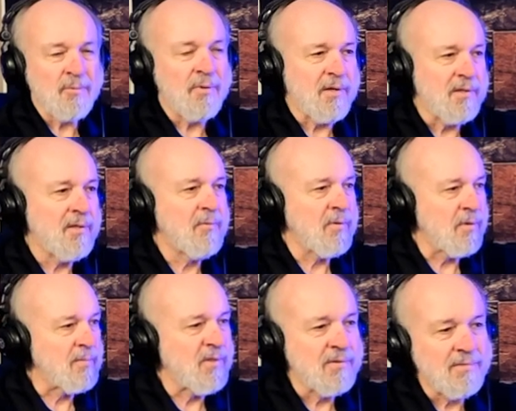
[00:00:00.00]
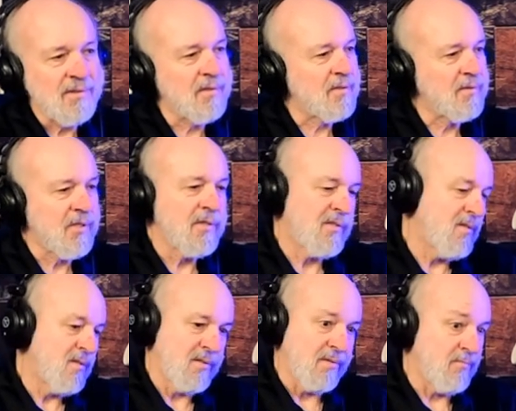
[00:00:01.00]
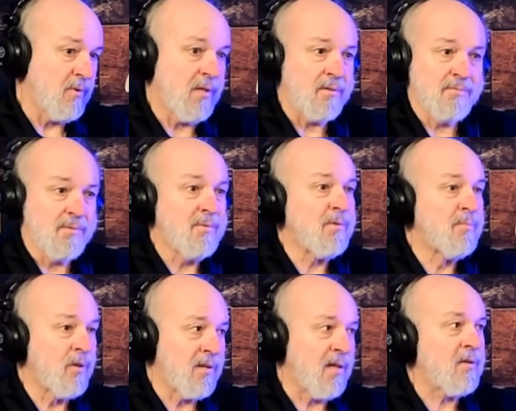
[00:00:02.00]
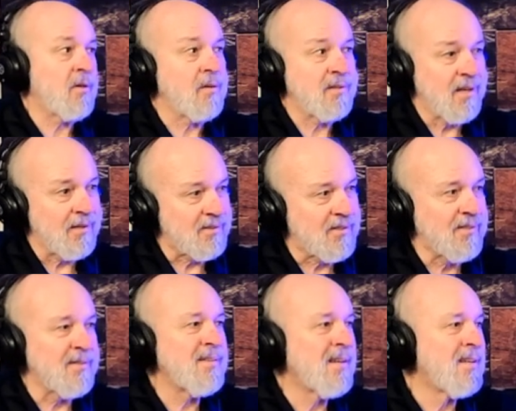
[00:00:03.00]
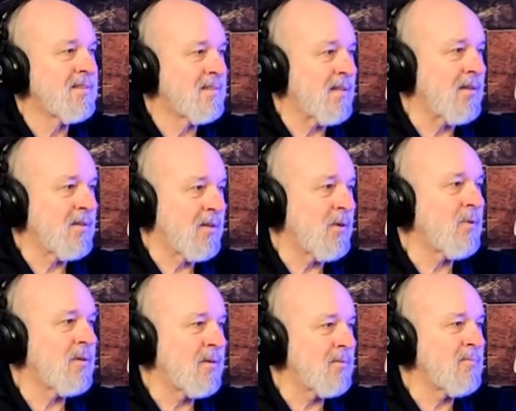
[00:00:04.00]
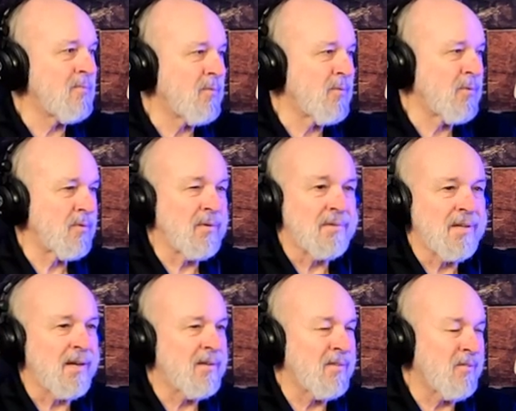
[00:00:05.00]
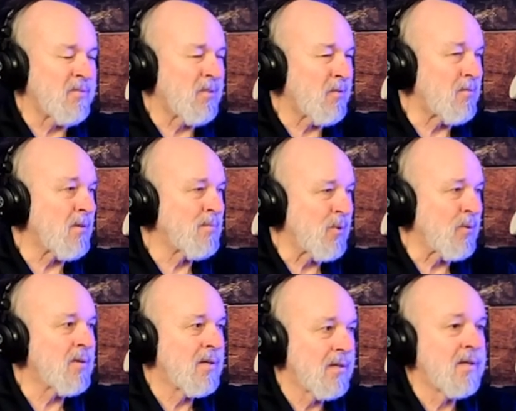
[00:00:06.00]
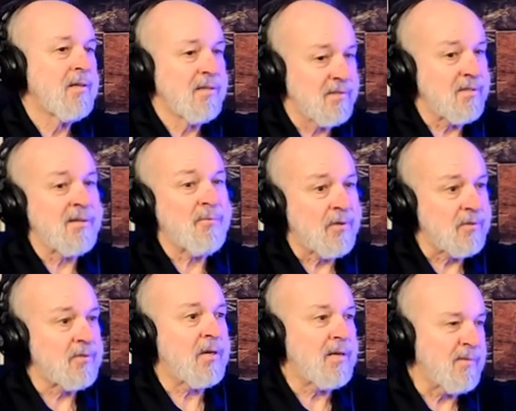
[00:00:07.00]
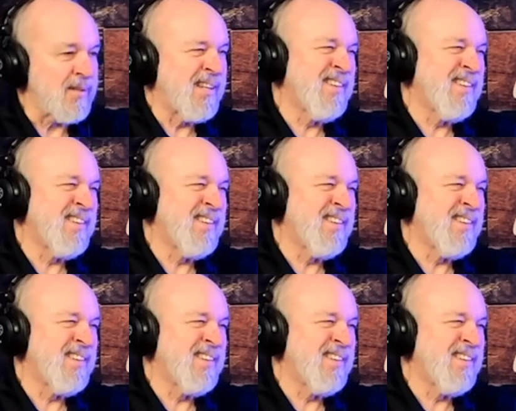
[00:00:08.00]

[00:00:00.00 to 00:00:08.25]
What I do with them, and JC says, "Well, you bring that car down Dakota when we went down there in November." He says, "I want to drive it."